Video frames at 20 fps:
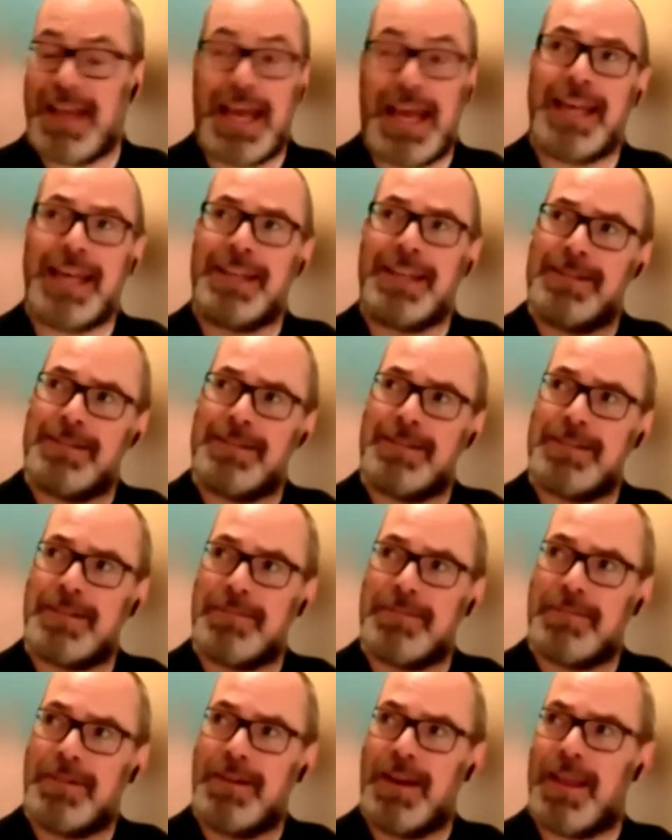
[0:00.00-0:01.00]
and
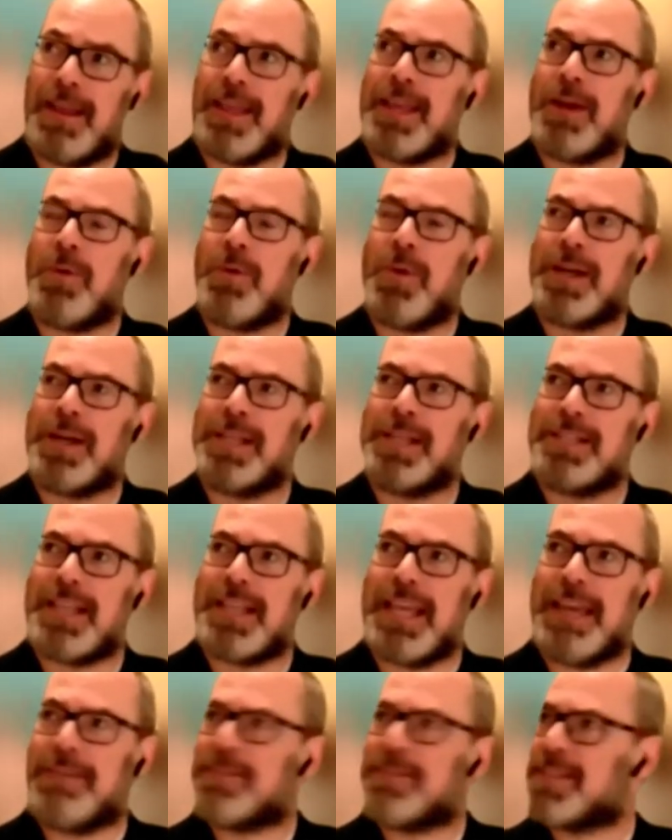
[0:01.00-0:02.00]
likewise,
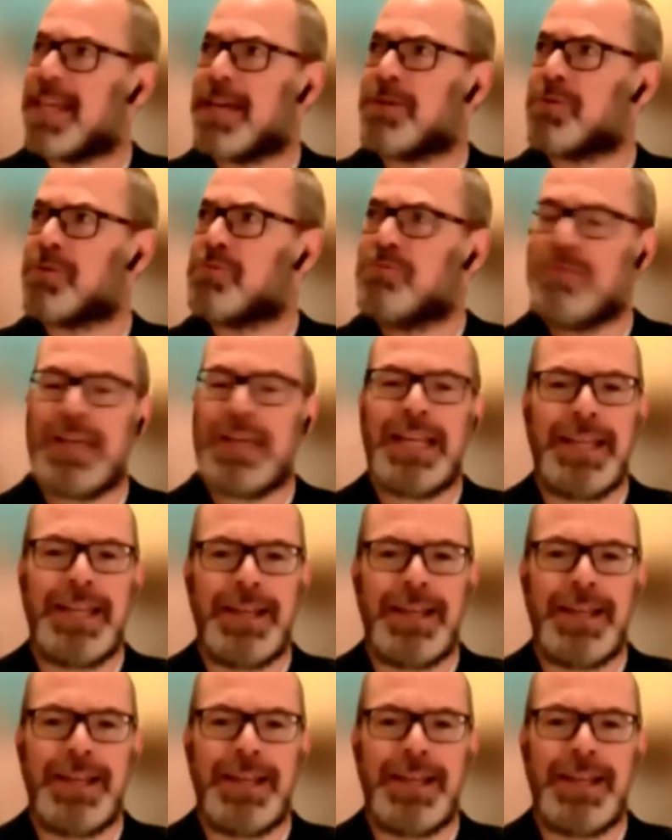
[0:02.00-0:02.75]
if sales really